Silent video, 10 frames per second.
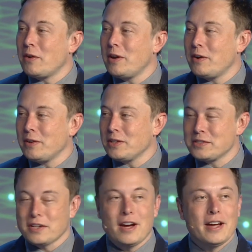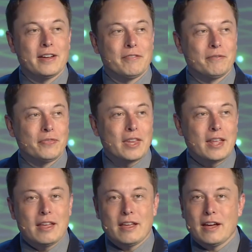generator in the sky
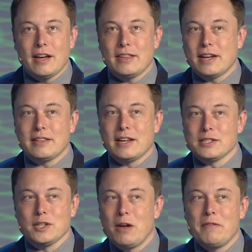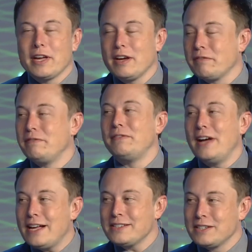that is lobbing out
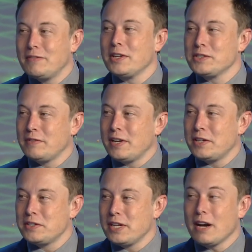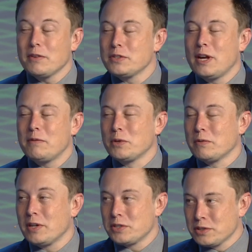vast amounts of energy. And I'm
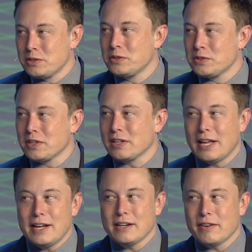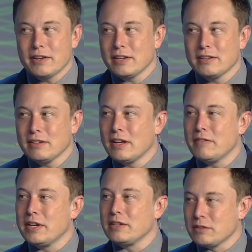talking about just using land area.
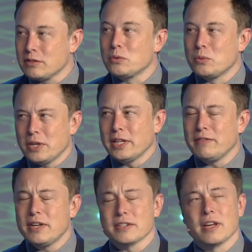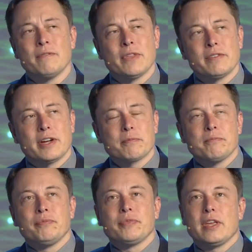I mean, it's really amazing. In fact,
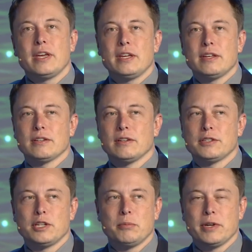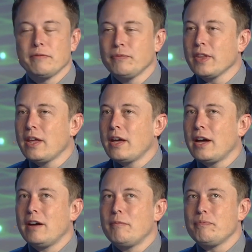here's a little tidbit.
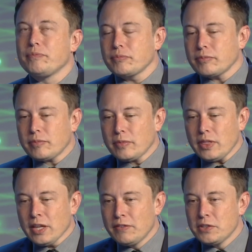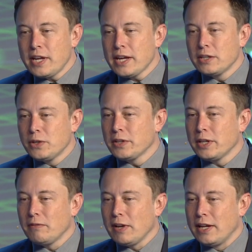If you take a
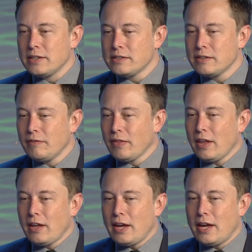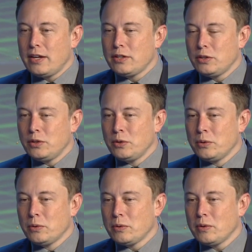nuclear plant and
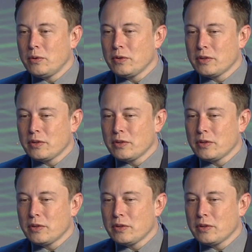you